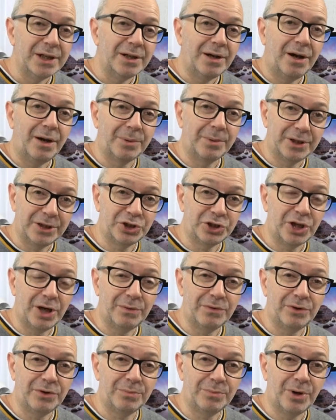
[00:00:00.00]
I'm going to share
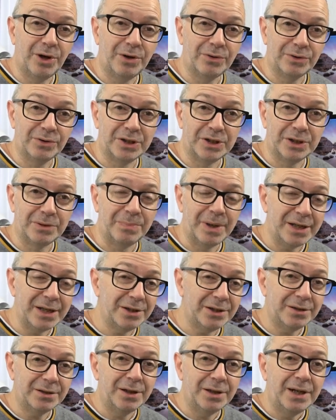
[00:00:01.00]
with you my honest
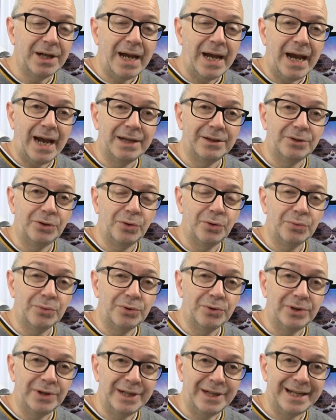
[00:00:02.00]
opinion and all of
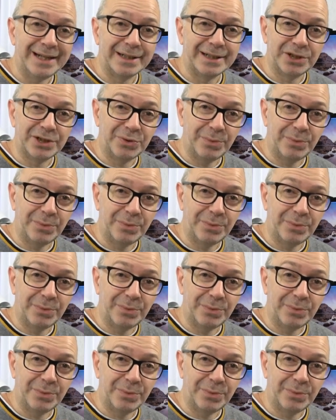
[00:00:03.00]
the links to